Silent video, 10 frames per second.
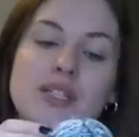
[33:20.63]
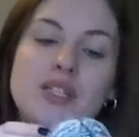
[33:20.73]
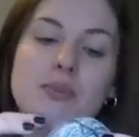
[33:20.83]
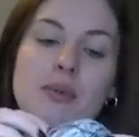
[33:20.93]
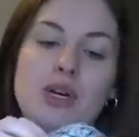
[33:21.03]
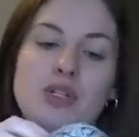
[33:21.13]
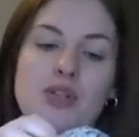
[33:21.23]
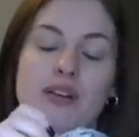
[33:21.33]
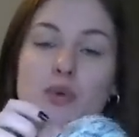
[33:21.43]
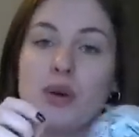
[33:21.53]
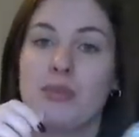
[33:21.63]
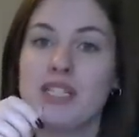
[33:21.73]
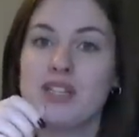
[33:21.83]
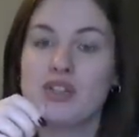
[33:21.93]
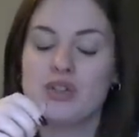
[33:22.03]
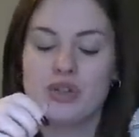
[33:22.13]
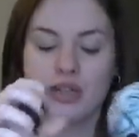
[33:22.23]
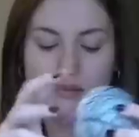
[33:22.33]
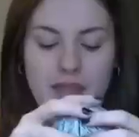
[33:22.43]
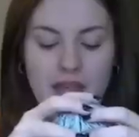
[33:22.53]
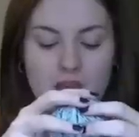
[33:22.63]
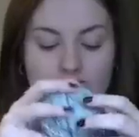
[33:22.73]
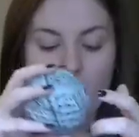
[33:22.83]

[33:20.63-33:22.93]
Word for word: So maybe I'll do that for one of my sisters or something.